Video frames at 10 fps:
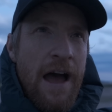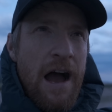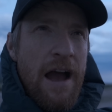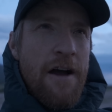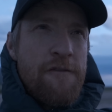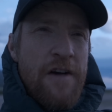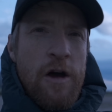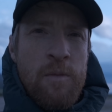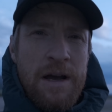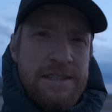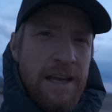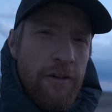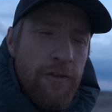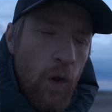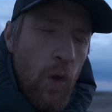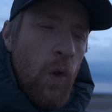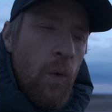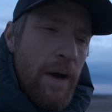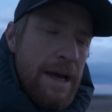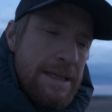I found myself
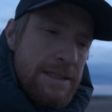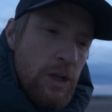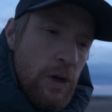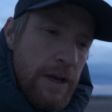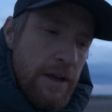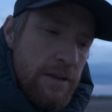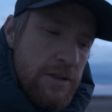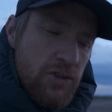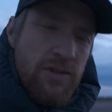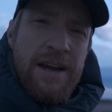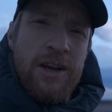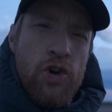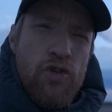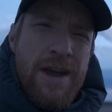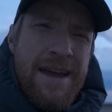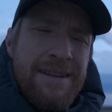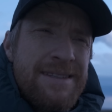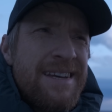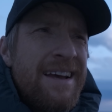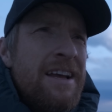always looking to try and
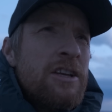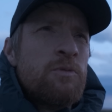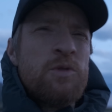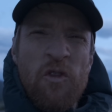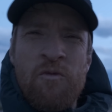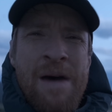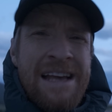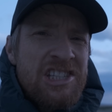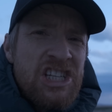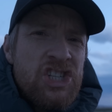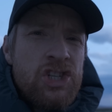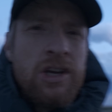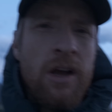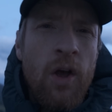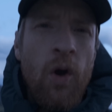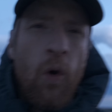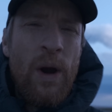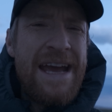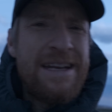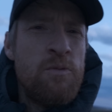create some sort of message or
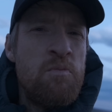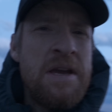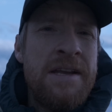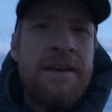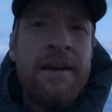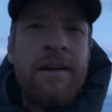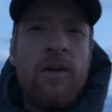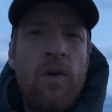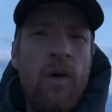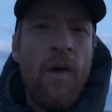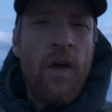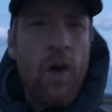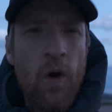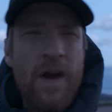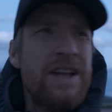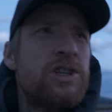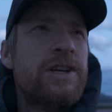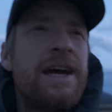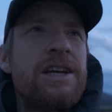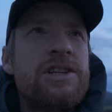hidden meaning or
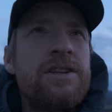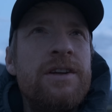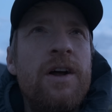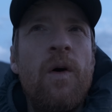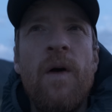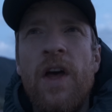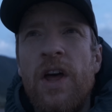education, you know.